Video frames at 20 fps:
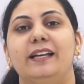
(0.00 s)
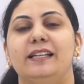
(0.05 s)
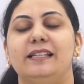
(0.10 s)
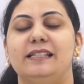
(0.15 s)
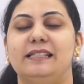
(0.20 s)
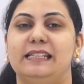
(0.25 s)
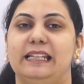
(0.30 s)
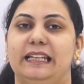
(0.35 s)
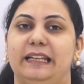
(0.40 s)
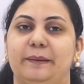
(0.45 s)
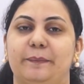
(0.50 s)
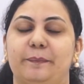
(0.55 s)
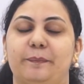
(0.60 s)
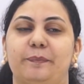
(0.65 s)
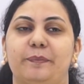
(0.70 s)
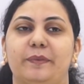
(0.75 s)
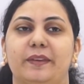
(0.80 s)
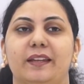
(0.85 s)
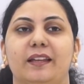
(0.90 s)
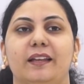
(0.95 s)
See,
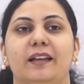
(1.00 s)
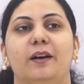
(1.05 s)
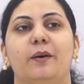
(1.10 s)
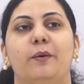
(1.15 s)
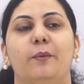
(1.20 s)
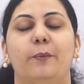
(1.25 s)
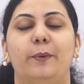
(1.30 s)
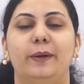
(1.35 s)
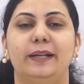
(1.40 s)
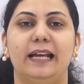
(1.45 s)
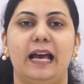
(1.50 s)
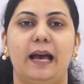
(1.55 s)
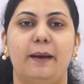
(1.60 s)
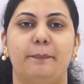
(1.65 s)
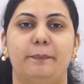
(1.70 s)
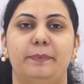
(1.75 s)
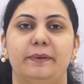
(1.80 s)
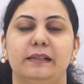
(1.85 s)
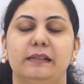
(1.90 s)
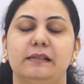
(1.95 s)
what
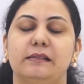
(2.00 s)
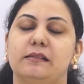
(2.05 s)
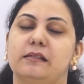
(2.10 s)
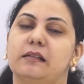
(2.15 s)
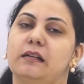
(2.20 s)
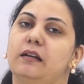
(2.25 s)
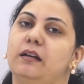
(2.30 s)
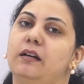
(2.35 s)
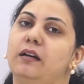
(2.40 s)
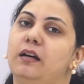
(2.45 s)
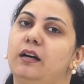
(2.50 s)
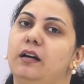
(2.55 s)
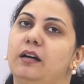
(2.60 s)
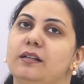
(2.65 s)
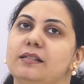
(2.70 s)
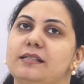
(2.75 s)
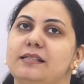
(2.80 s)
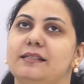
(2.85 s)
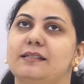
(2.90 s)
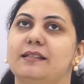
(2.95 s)
happens?
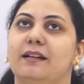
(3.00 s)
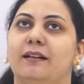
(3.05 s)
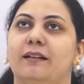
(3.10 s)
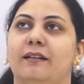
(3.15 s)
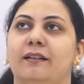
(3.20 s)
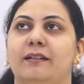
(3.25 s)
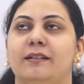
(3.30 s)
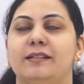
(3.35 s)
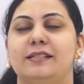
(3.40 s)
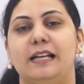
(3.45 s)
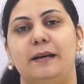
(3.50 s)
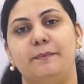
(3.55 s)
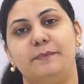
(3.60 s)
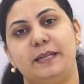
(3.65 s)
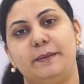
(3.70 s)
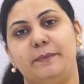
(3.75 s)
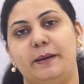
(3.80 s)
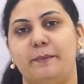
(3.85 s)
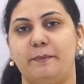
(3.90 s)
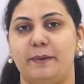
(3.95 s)

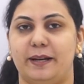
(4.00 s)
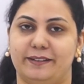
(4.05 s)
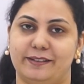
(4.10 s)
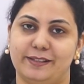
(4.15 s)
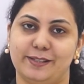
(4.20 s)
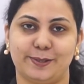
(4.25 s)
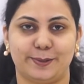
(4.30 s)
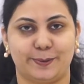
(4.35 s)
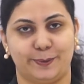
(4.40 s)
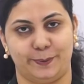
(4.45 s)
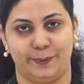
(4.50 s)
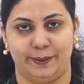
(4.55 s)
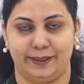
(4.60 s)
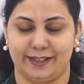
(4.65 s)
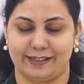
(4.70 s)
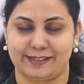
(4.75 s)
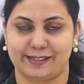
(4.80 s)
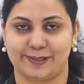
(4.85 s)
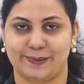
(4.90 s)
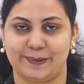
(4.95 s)
Sometime our mothers scold
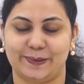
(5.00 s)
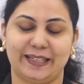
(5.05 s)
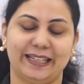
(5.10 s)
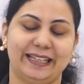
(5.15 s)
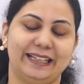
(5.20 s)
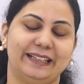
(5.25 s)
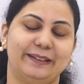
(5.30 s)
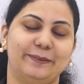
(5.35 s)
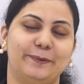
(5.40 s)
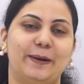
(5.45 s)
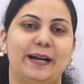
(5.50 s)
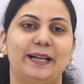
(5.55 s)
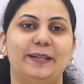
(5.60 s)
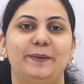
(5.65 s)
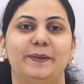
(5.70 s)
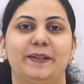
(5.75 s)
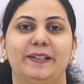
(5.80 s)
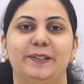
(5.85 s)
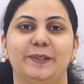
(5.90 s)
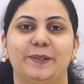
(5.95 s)
us, okay, why
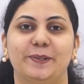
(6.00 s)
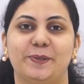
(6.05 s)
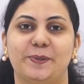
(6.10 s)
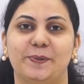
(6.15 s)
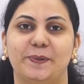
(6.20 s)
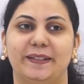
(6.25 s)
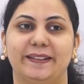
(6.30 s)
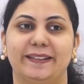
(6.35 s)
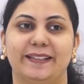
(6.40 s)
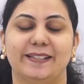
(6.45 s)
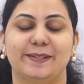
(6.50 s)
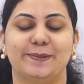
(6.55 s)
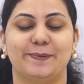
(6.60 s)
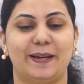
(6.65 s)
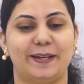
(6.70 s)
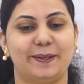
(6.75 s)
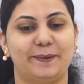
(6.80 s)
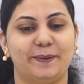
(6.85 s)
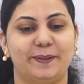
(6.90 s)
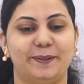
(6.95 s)
you are not doing this,
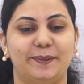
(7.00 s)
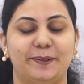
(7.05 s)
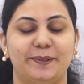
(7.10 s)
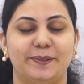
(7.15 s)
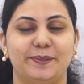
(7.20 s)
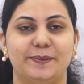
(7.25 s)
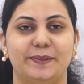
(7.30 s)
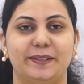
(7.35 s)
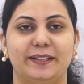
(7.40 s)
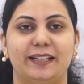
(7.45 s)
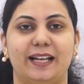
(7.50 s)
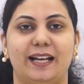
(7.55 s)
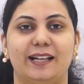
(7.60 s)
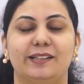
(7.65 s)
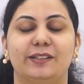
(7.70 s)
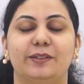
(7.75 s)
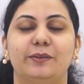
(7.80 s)
why you are not doing that.